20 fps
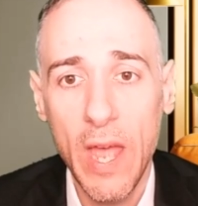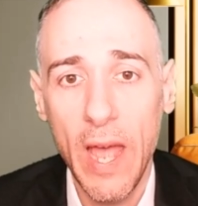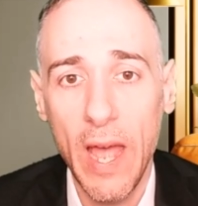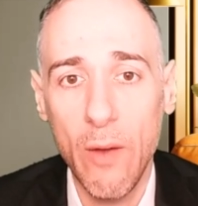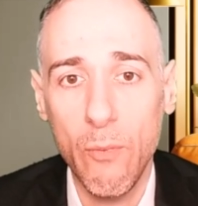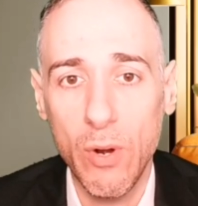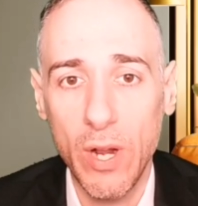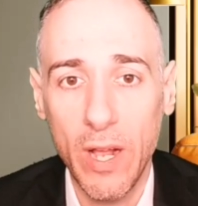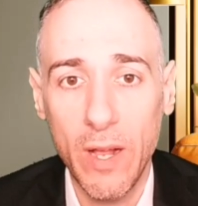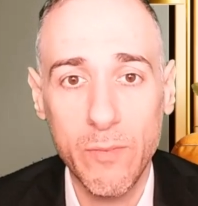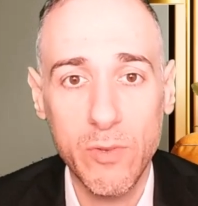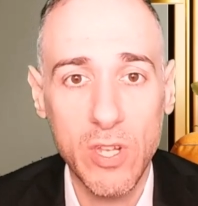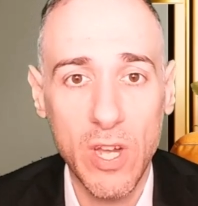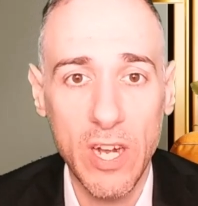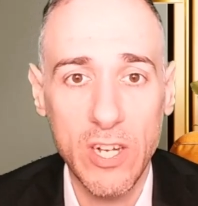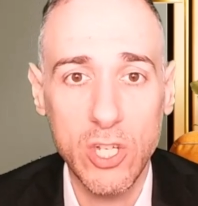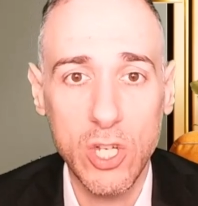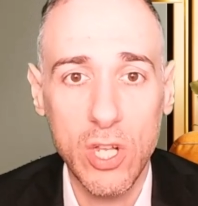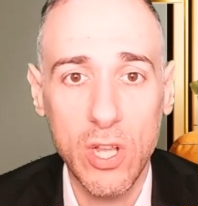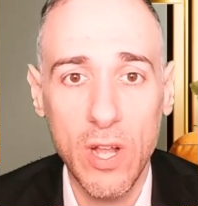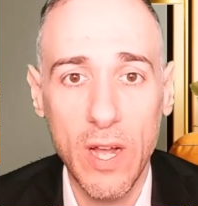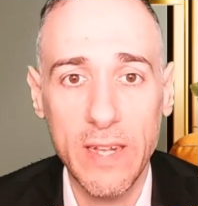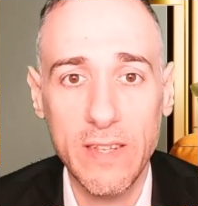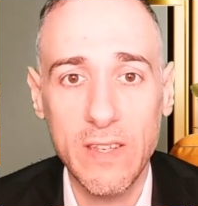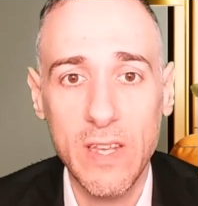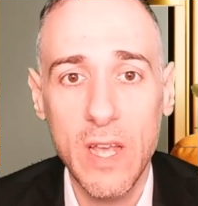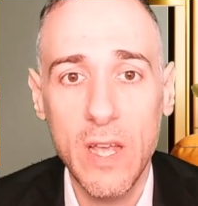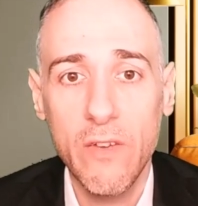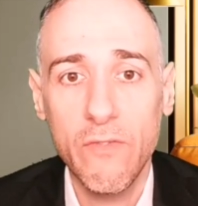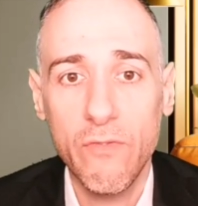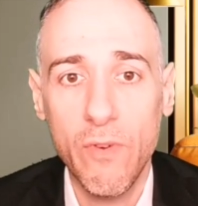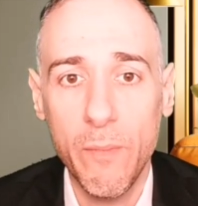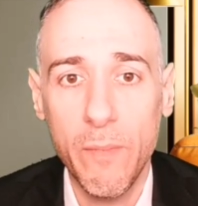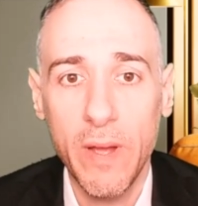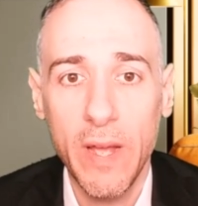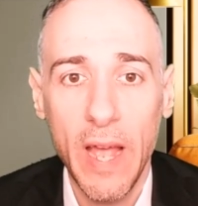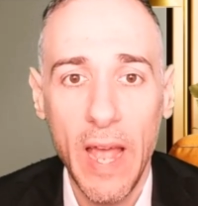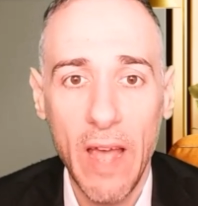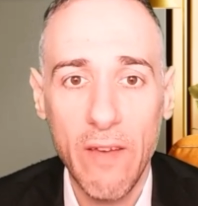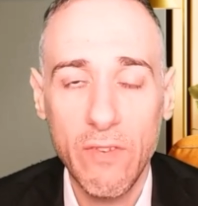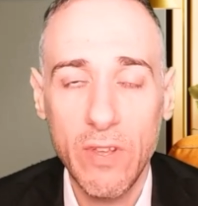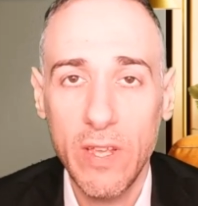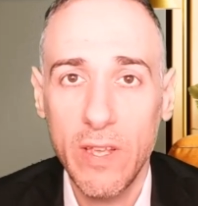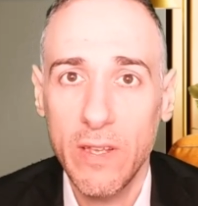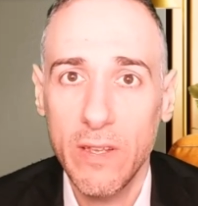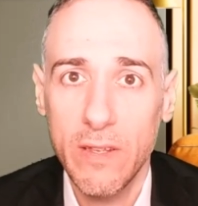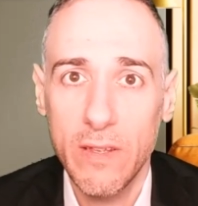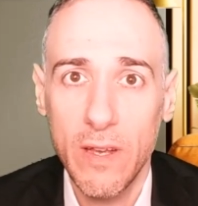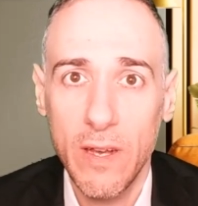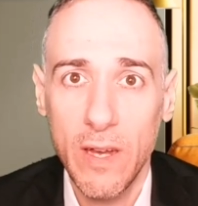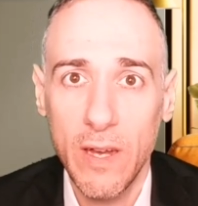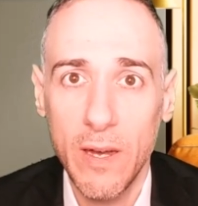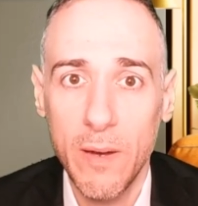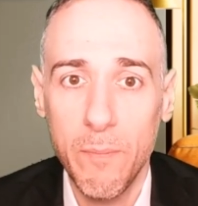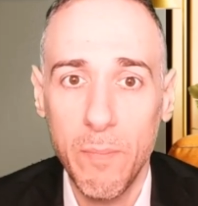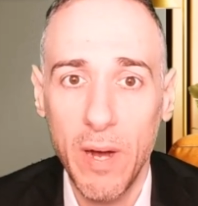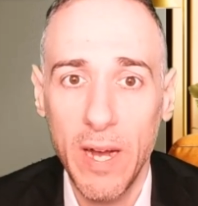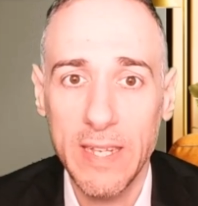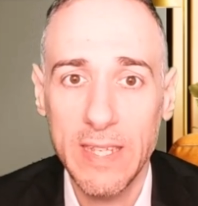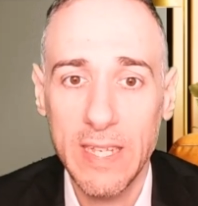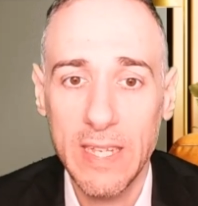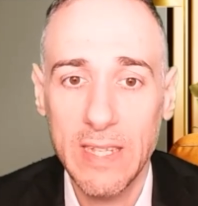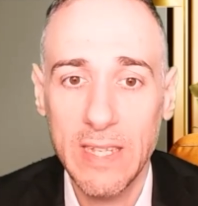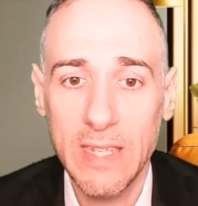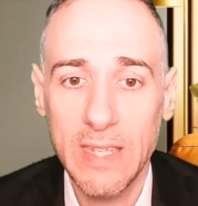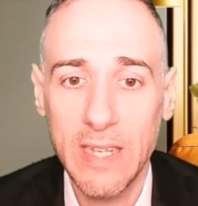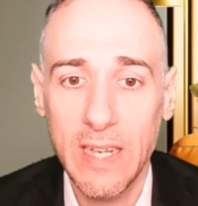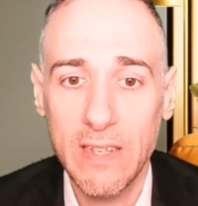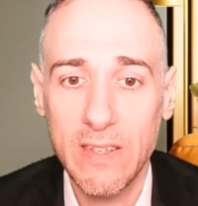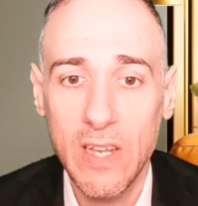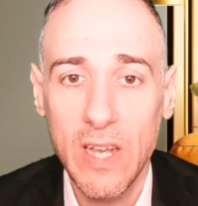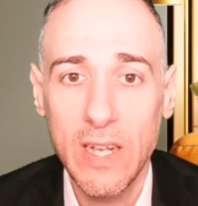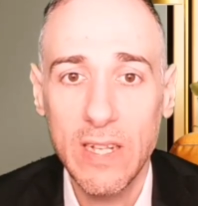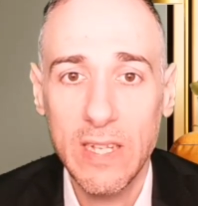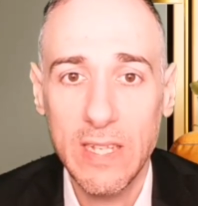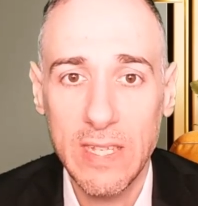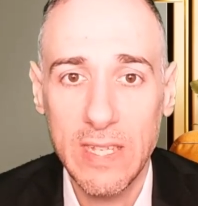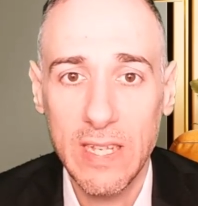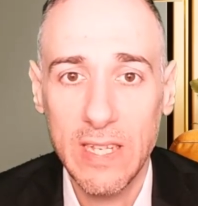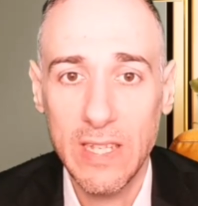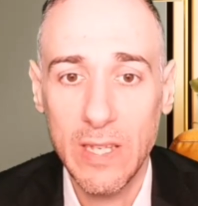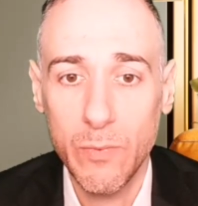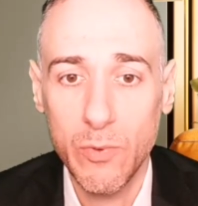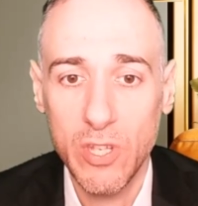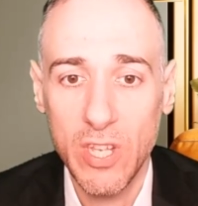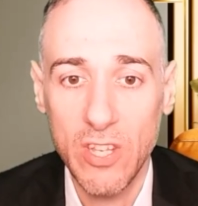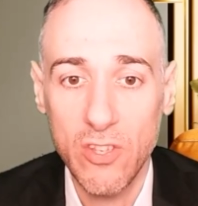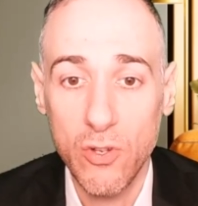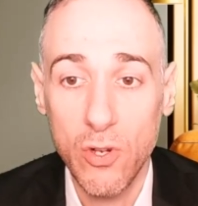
And when it comes to IG clients, from heavy uh, buy 66 to 60%.